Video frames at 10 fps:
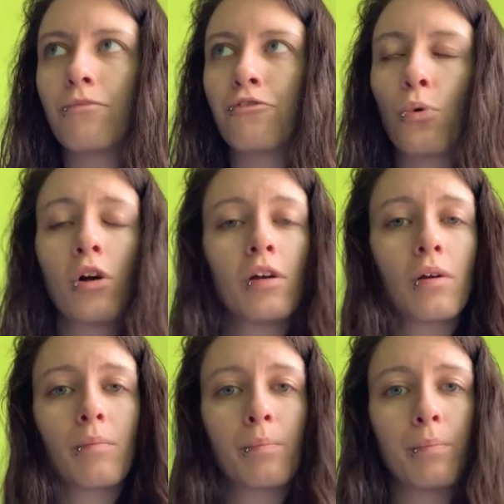For
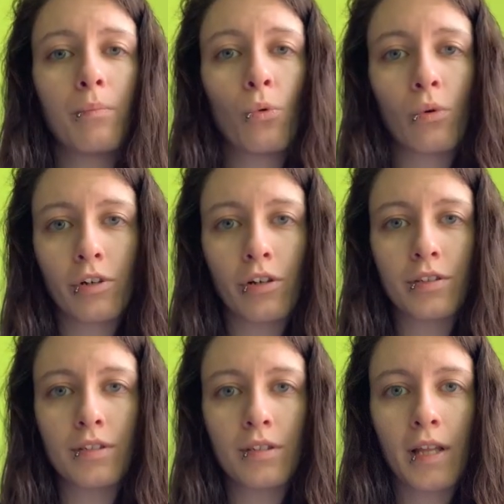
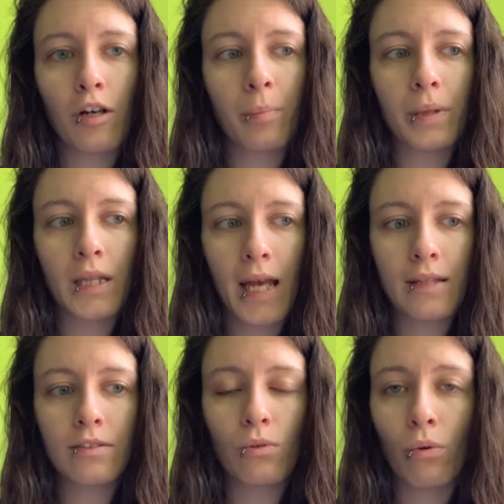orders that are
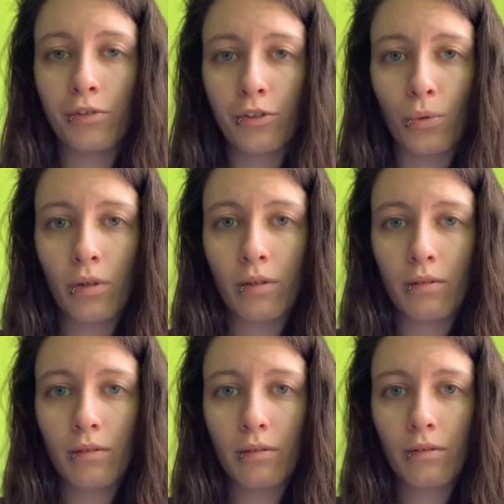placed on your
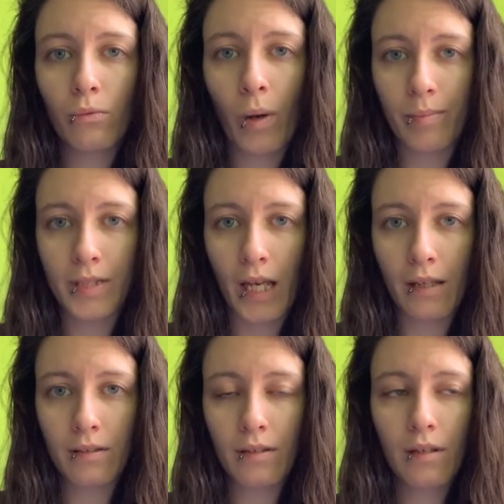
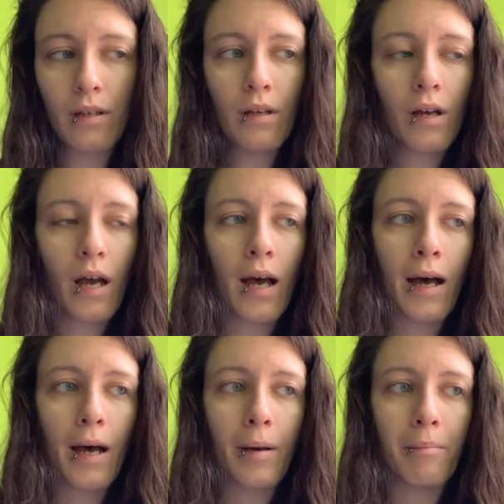website,
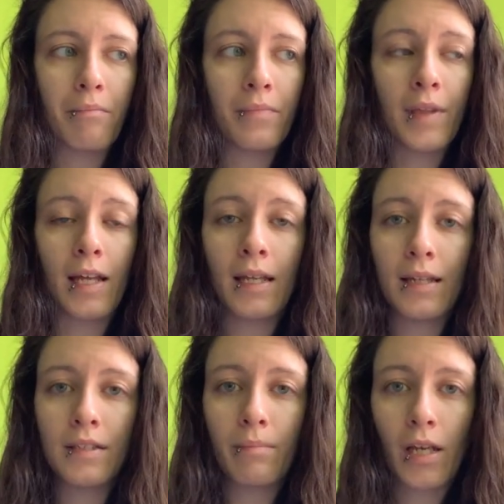they
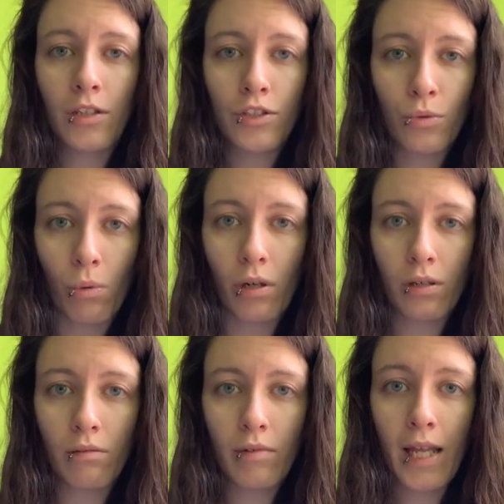need to make
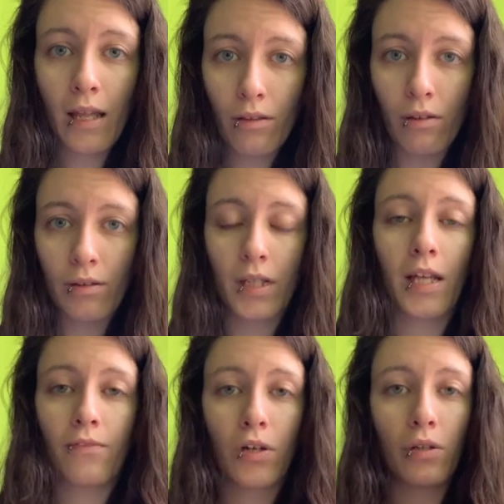sure either that
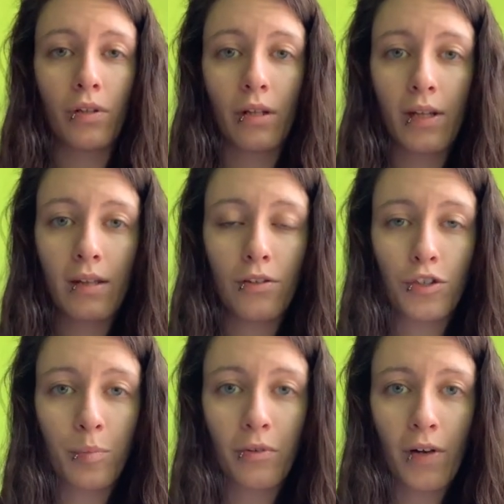they follow the link that
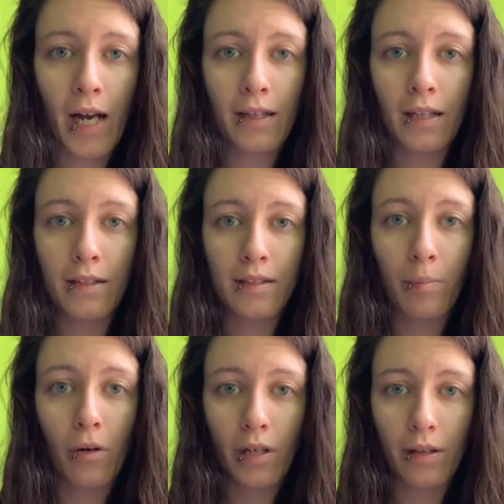you provide, that is the
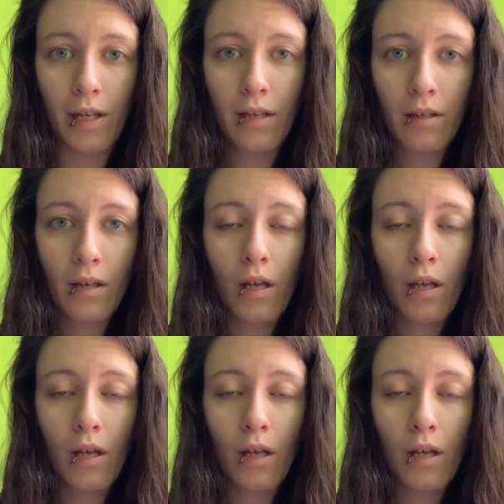party link.